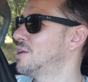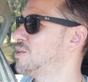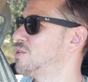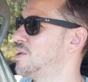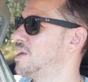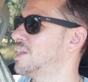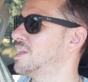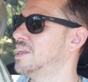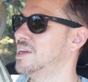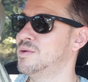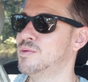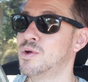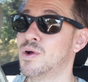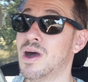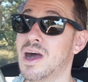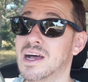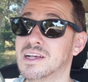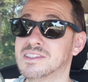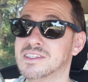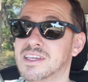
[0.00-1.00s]
uh, correctly, we were
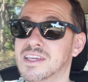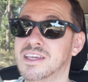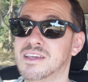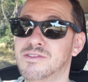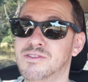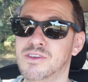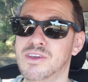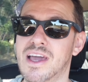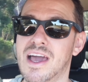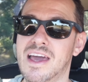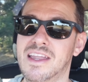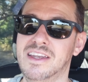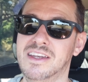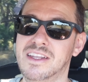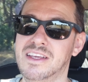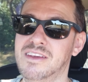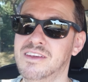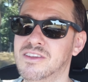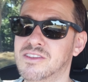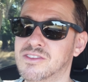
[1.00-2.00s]
asking if you had
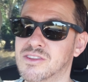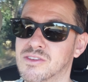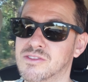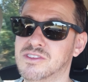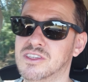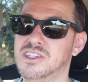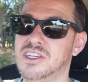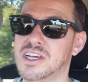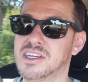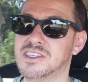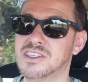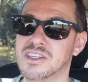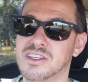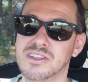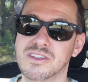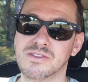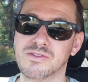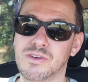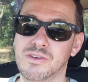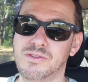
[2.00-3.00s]
any sort of
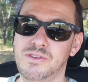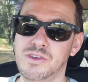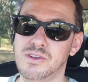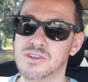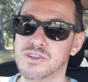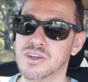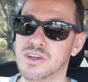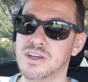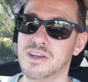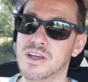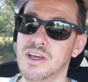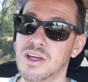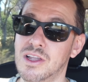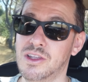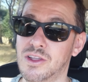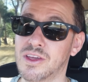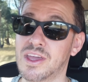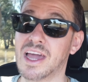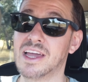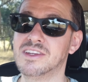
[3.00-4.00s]
suggestions for future
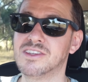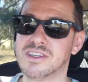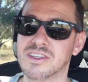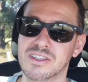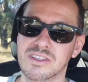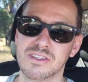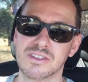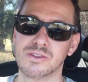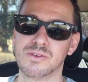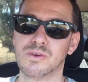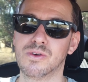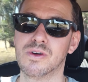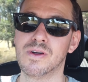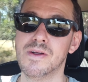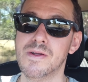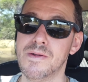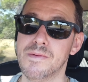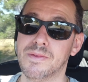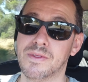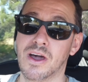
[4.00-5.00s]
locations or
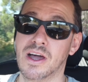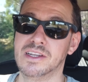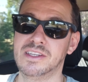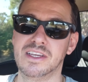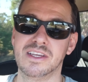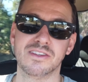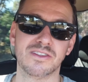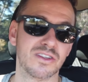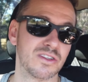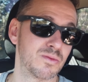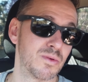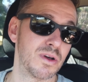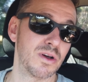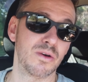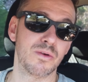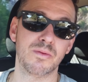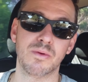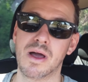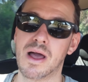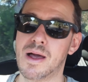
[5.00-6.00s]
ideas as
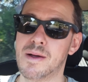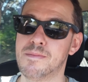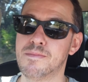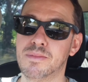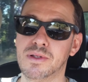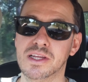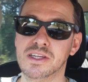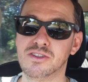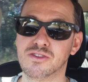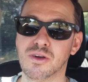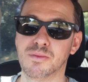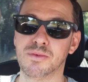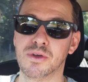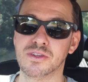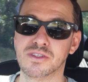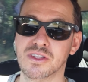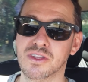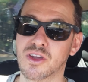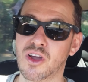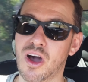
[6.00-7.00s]
well. Um, please drop
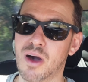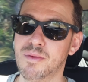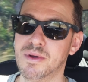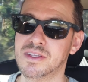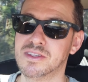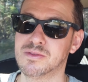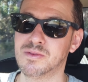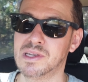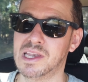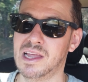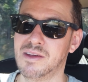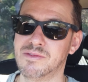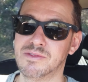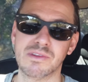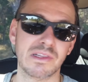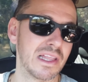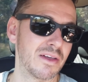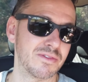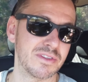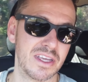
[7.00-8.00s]
those in the comments. We'd love
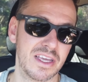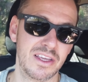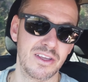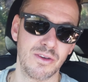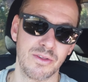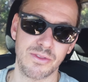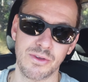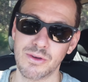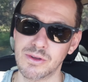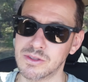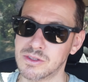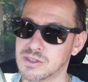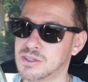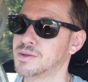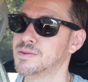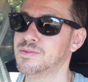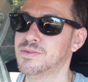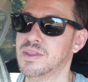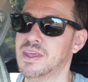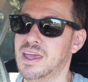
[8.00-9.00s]
love to hear your thoughts.
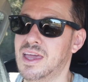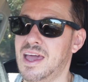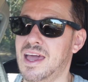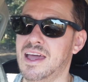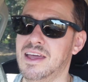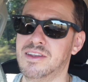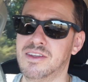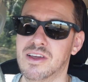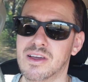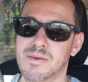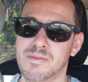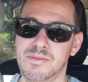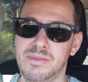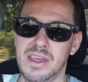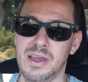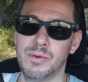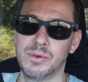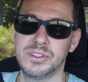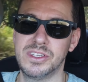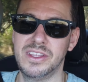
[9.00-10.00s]
And
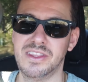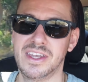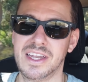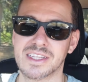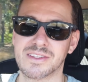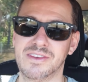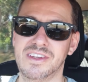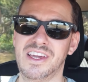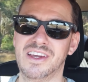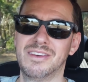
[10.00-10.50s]
um, yeah, we'll see you in the next